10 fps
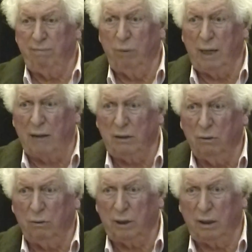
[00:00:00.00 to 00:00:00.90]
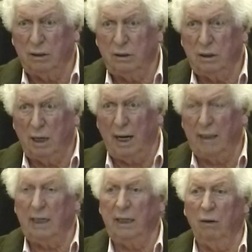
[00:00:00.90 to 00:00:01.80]
without an audience,
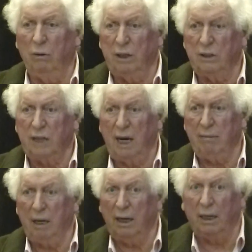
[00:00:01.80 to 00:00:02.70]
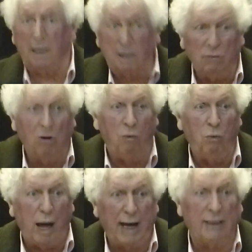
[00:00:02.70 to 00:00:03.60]
and then the audience came in, and then you
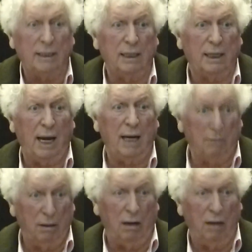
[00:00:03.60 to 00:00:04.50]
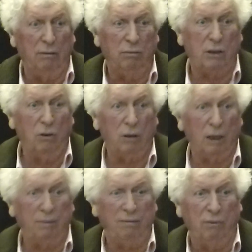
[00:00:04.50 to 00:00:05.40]
ran at it again and recorded
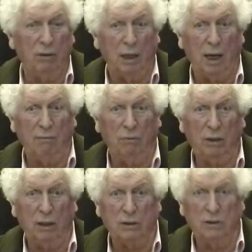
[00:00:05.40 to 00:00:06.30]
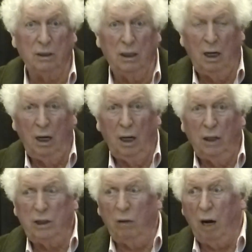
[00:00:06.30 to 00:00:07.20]
it before the live audience.
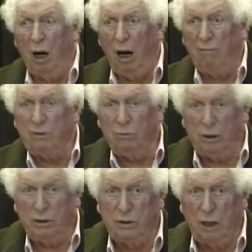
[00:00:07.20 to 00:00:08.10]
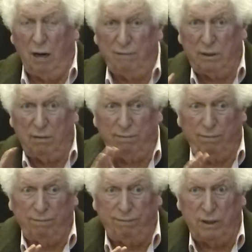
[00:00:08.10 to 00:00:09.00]
So afterwards, after the
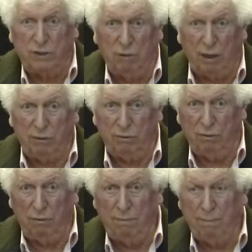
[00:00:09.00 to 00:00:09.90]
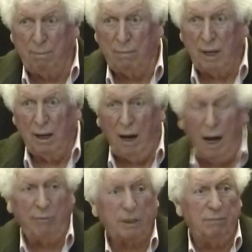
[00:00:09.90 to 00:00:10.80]
first run,
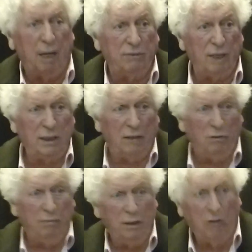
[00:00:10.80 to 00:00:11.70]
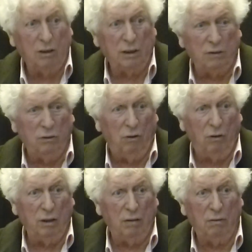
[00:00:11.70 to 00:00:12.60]
I was in my dressing room and knocked at the door,
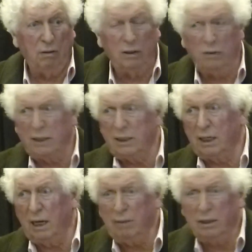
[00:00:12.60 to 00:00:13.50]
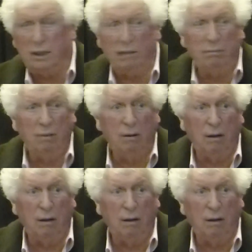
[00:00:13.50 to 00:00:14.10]
and a dresser came in and said,